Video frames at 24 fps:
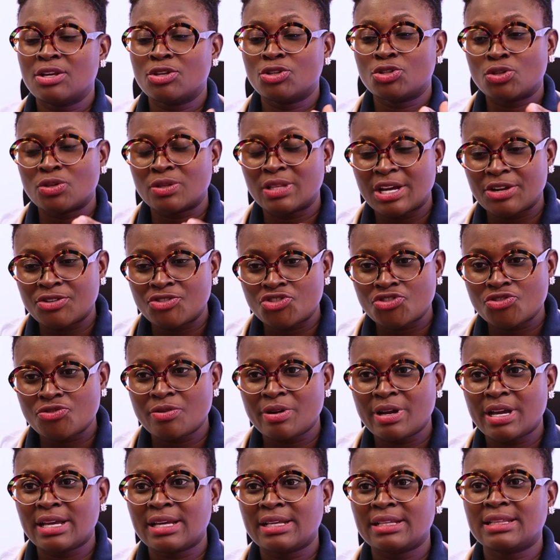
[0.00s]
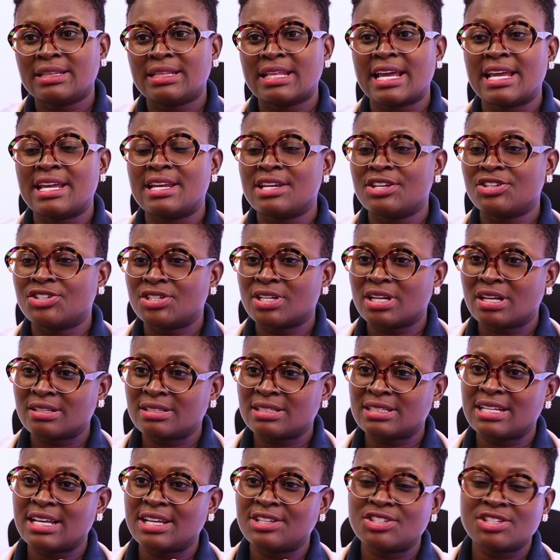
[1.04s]
so that during the initial
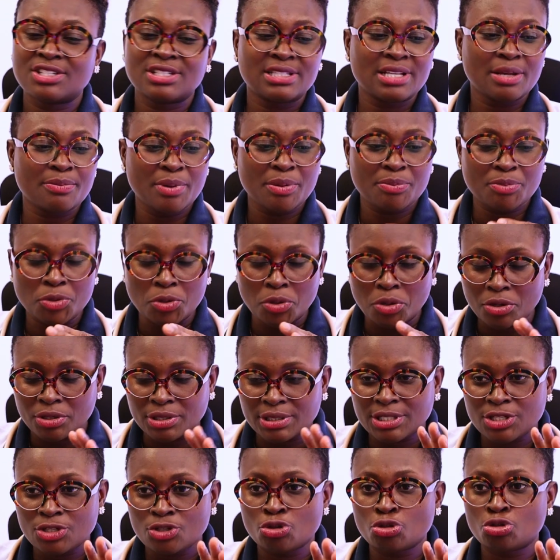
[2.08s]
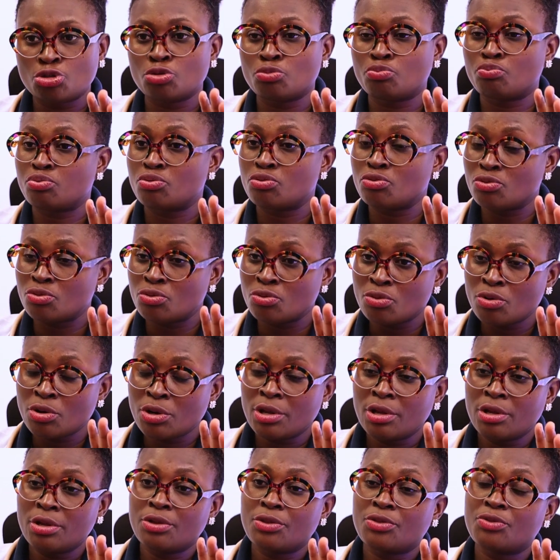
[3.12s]
stages, the baby will continue to pull
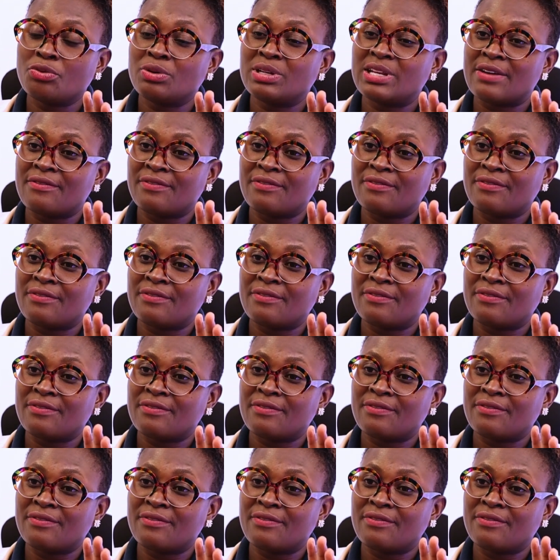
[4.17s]
through the